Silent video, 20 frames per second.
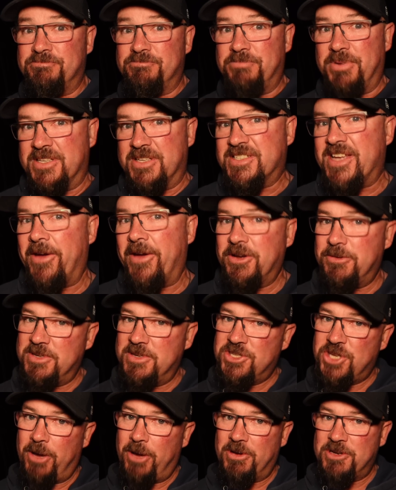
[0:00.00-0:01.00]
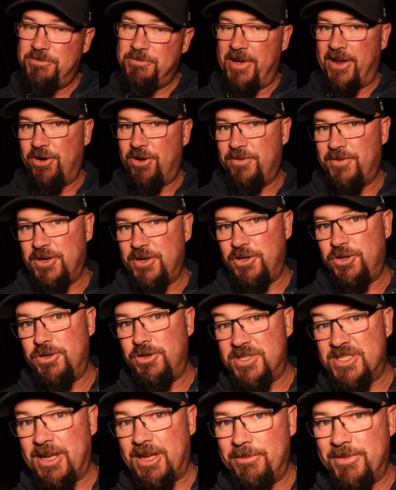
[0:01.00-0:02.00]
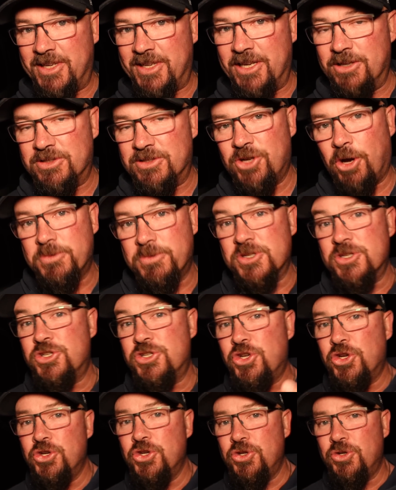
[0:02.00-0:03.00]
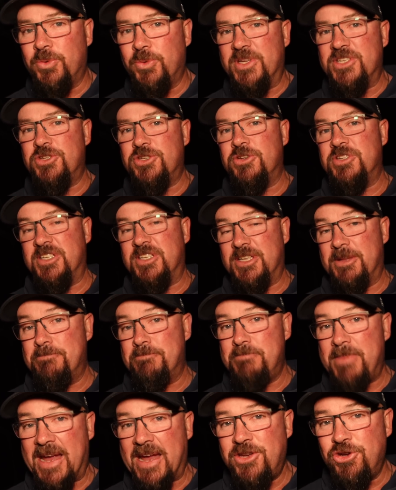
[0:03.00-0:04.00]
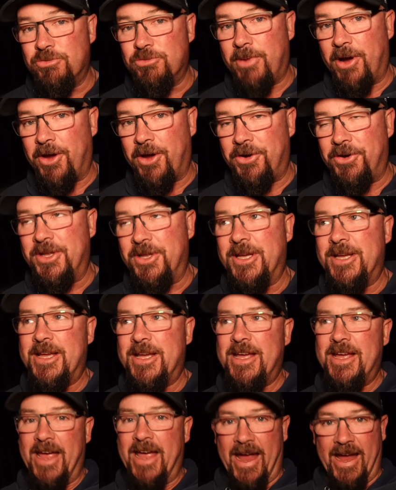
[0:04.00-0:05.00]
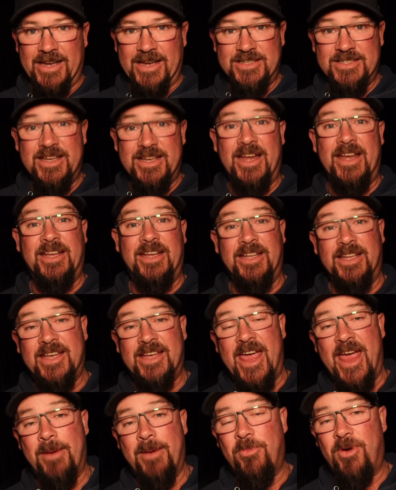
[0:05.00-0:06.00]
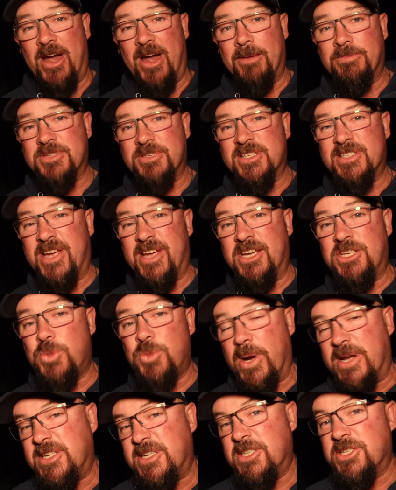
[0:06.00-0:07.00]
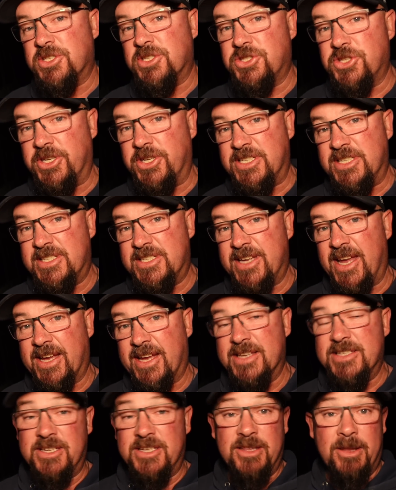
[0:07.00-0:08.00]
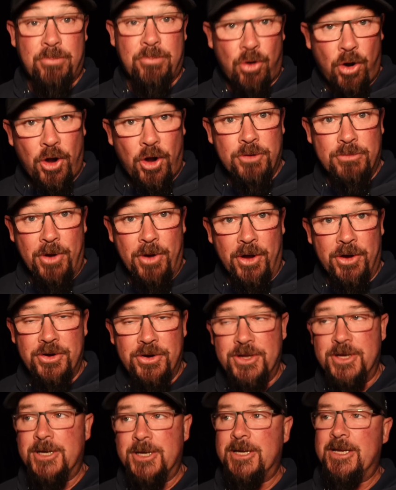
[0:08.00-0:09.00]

but it's going to be so much better if you use something else. Option two is using the manual mode and setting the camera up to say 20 to 30 seconds in the pro mode